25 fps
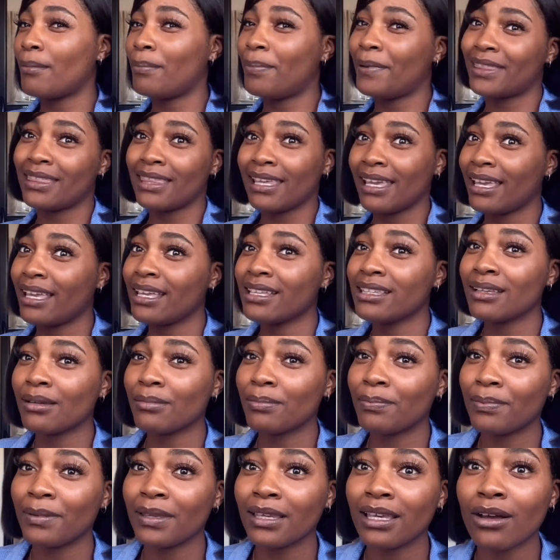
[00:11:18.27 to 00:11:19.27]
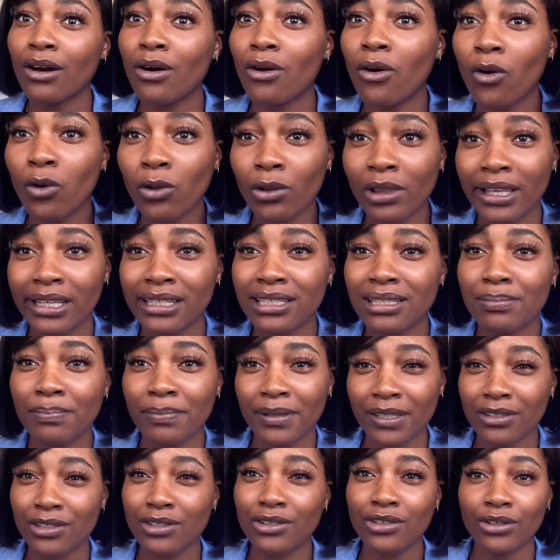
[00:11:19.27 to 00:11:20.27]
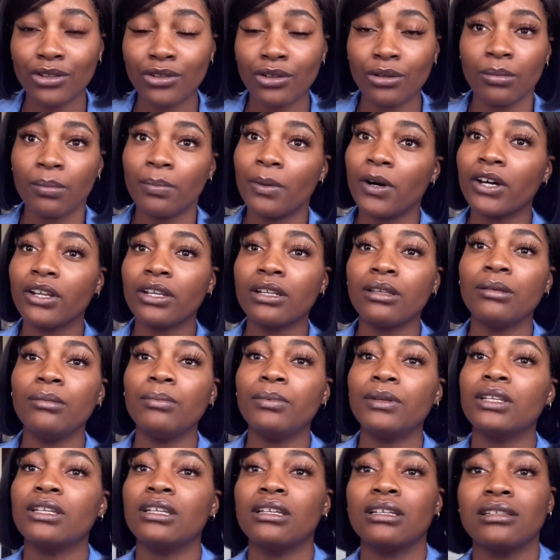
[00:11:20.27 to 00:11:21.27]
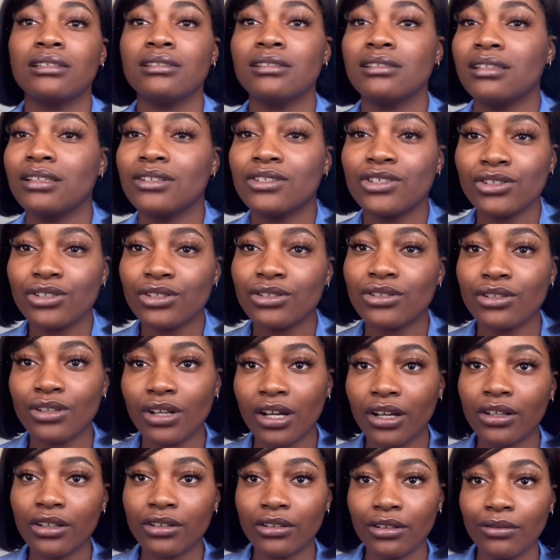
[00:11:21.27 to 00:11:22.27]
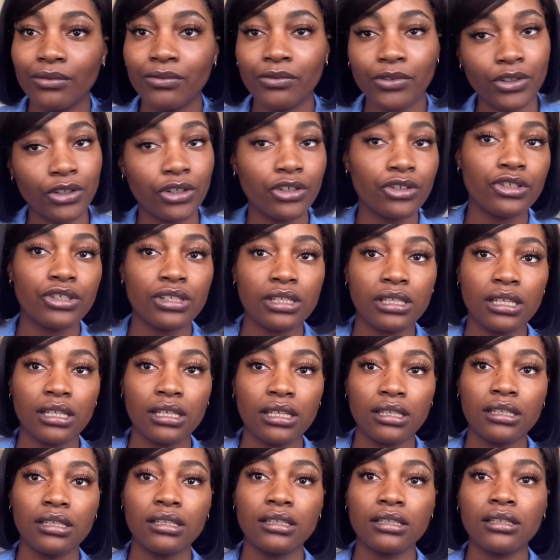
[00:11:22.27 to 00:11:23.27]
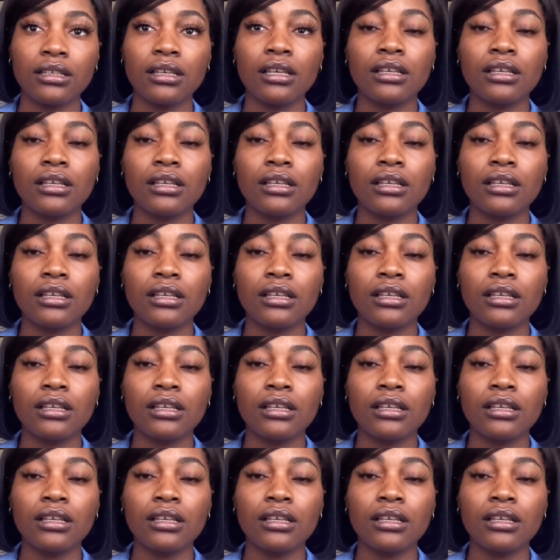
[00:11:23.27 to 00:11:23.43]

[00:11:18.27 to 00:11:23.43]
but they end up being a whole expense to your body because they're just not good for your skin.